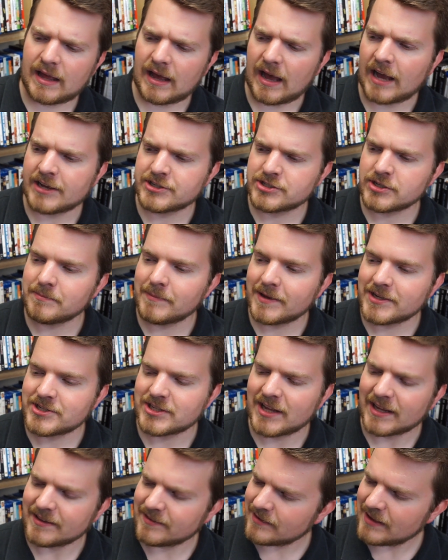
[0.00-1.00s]
I should
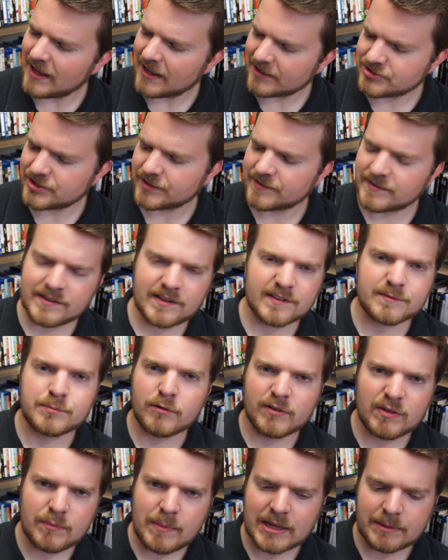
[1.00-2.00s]
mention, I did actually see this
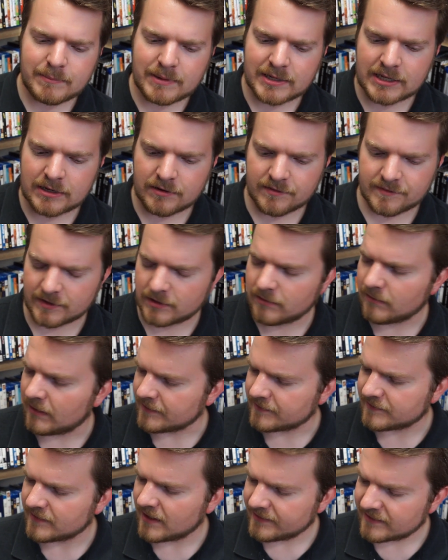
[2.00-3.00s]
movie many, many years ago.
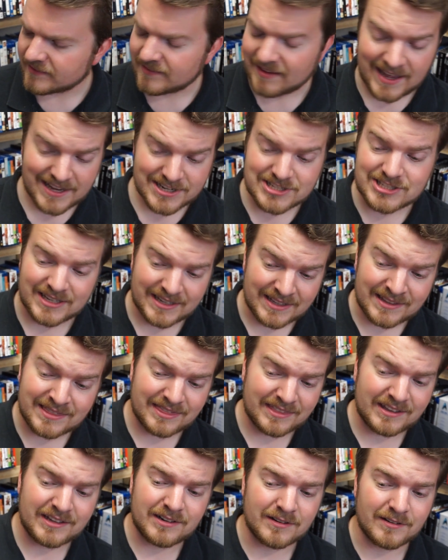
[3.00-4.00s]
I saw this actually in
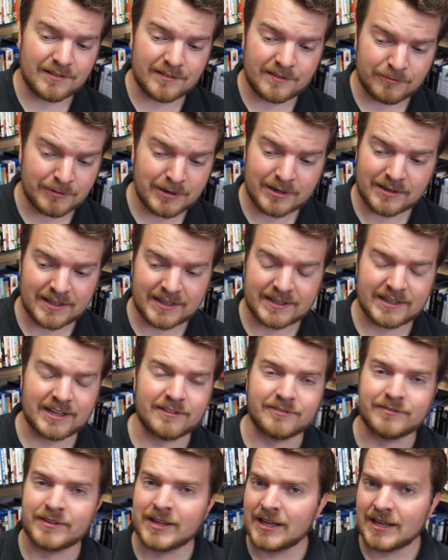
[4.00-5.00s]
theaters, weirdly
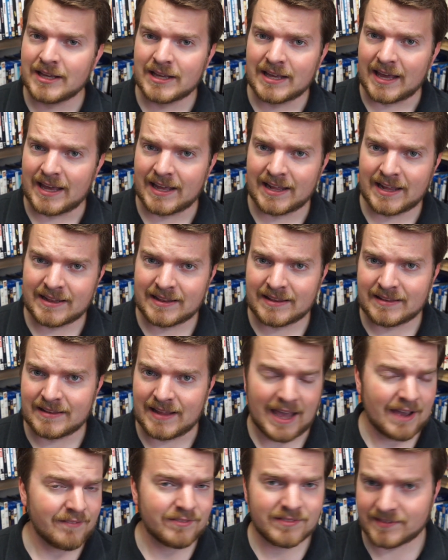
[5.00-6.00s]
enough, and
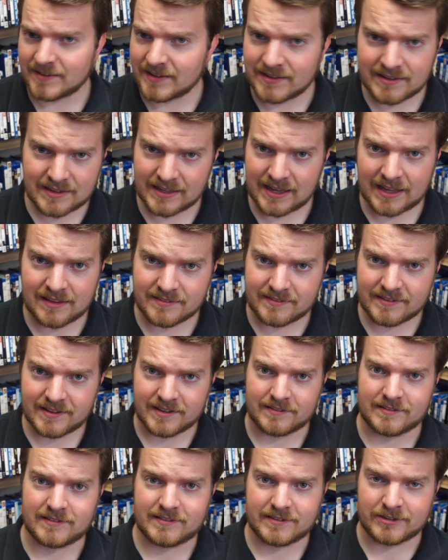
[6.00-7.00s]
haven't seen it again
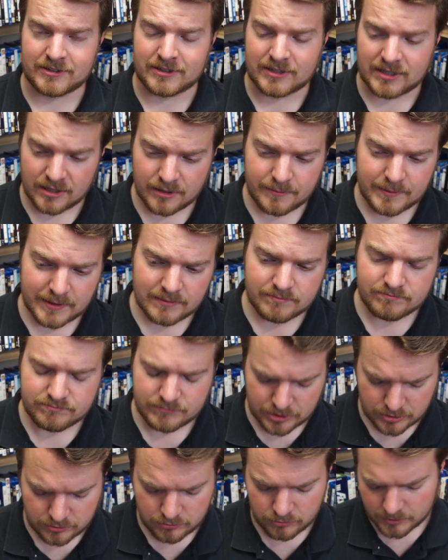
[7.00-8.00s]
since, so it'll be
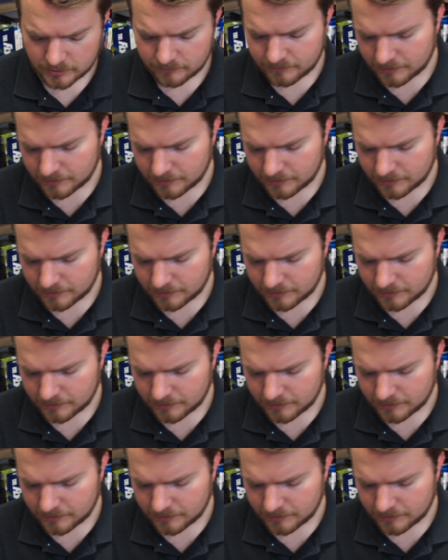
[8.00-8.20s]
cool to